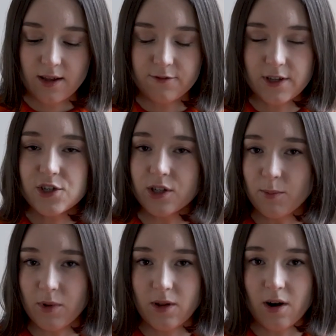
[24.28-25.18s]

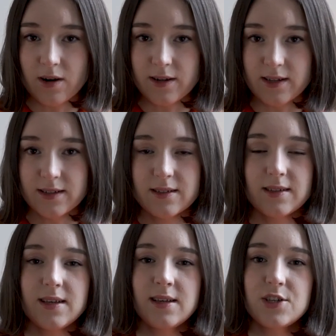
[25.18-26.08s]
Vegetable garden.
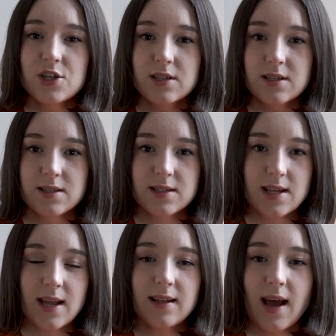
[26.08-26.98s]
Each
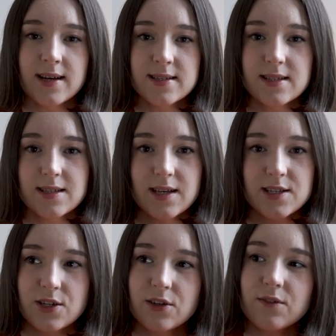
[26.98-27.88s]
scent has a
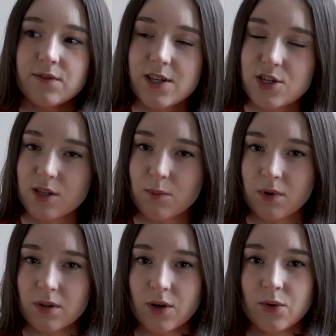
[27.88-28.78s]
certain
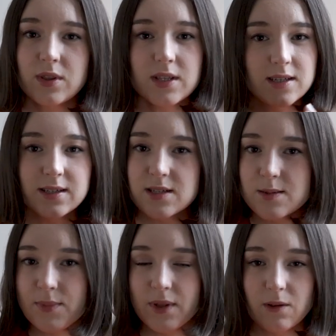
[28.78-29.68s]
vegetable note that it is
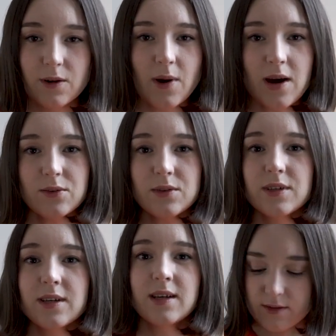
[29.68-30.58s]
built around.
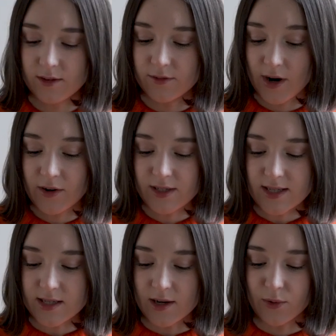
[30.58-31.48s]
The
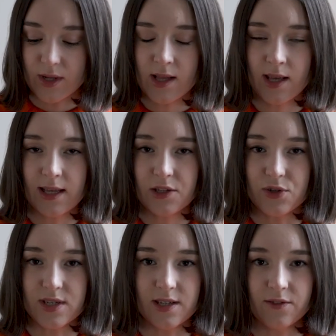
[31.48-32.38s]
fragrances are really
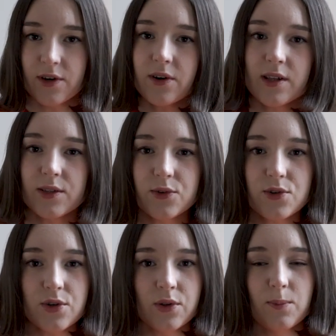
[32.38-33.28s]
interesting, very
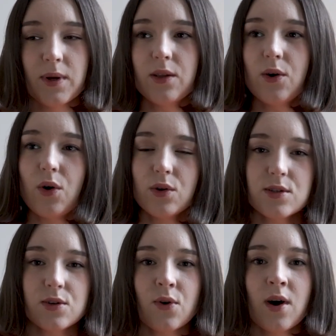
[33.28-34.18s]
unusual, but
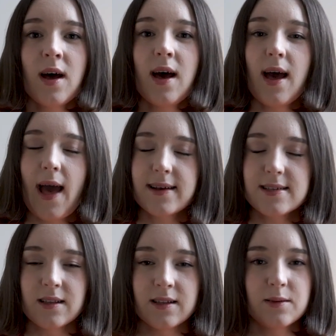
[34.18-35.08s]
also
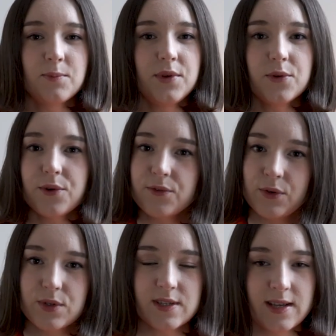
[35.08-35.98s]
excellent,
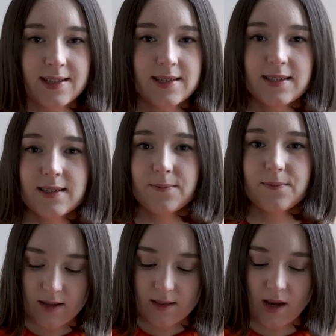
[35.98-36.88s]
beautiful scents.
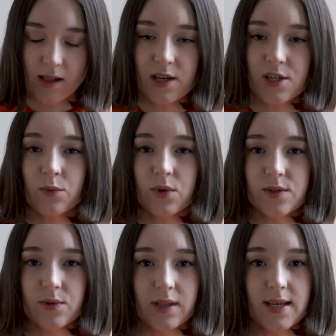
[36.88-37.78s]
The collection was
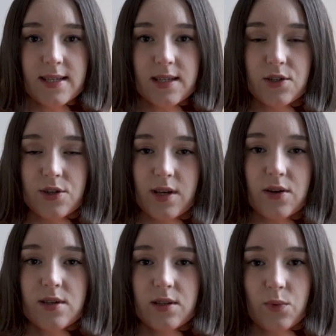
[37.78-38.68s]
released in
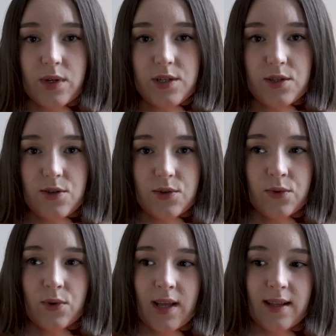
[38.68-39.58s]

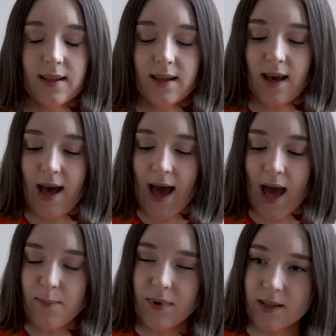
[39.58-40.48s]
2022 and
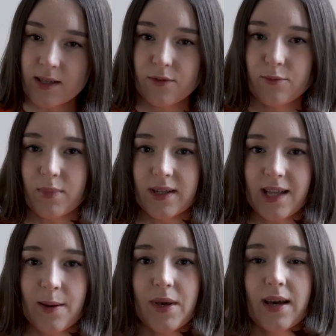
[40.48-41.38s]
I believe
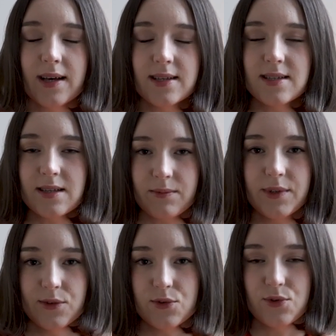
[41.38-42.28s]
pandemic has
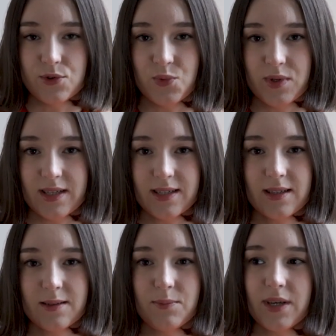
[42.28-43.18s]
something to do with
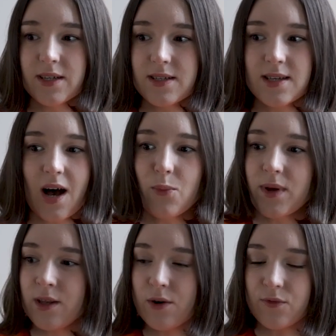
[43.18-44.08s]
it, because how
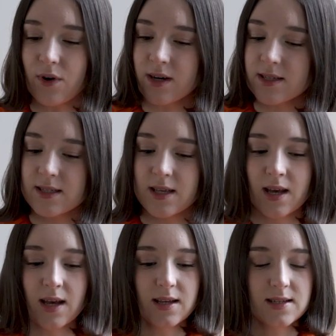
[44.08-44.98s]
many of us
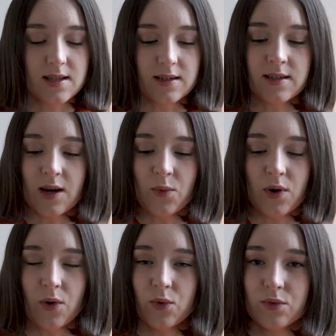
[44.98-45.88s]
started our
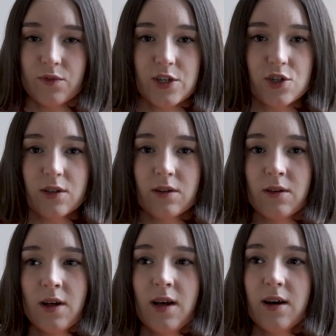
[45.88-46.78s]
own vegetal
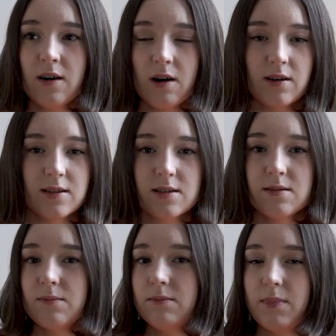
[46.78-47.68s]
gardens,
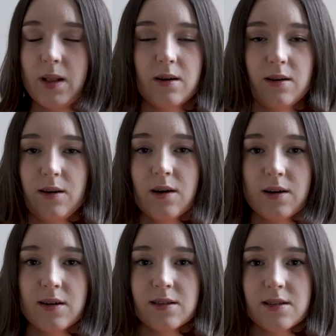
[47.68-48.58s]
balcony
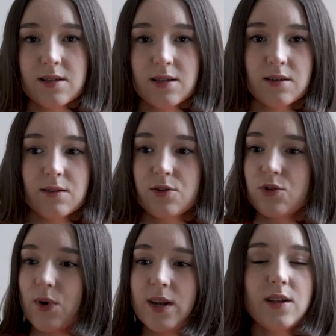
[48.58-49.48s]
gardens in
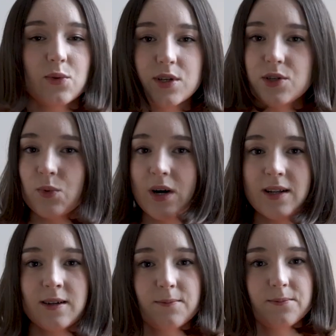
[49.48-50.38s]

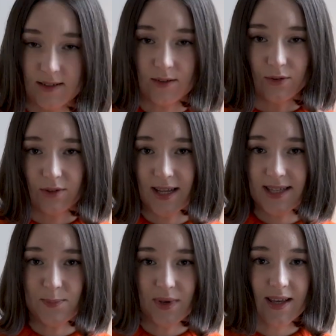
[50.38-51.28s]
2021? So
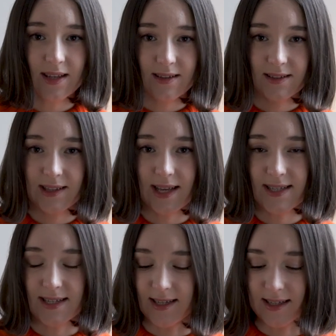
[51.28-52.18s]
let's begin
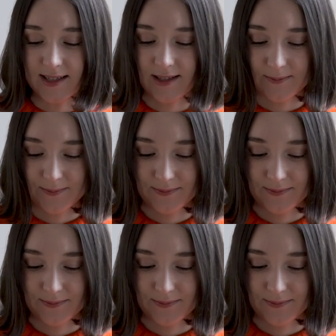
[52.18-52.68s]
tasting it.